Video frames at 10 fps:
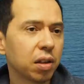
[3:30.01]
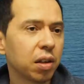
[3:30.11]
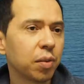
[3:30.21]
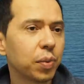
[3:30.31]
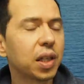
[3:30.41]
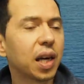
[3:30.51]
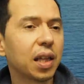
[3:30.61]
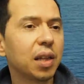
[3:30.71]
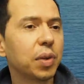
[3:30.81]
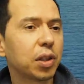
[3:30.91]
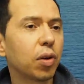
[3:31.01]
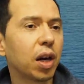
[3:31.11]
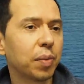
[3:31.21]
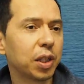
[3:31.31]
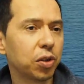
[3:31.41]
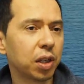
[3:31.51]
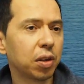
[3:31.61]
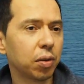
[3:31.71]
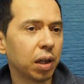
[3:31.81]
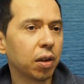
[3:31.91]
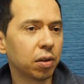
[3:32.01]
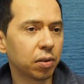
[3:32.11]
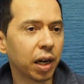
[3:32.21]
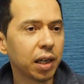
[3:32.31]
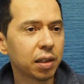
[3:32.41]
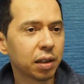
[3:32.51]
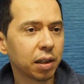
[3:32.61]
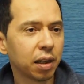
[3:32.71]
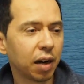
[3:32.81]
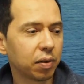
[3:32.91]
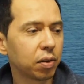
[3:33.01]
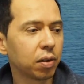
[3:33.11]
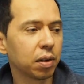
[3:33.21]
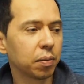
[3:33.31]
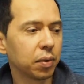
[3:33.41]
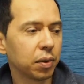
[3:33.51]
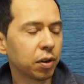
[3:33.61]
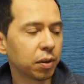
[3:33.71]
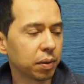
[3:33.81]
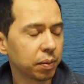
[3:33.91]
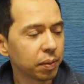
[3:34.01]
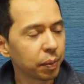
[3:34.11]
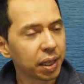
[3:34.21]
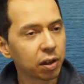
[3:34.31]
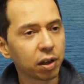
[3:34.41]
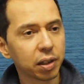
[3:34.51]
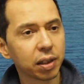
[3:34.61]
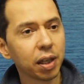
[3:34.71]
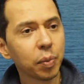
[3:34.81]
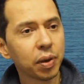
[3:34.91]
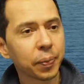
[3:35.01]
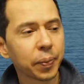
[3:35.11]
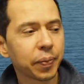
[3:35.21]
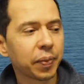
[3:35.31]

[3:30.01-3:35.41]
Yeah. But there are limits to how much you can do alone, right? Yeah. After all, um, you know, the man got to sleep. Yeah.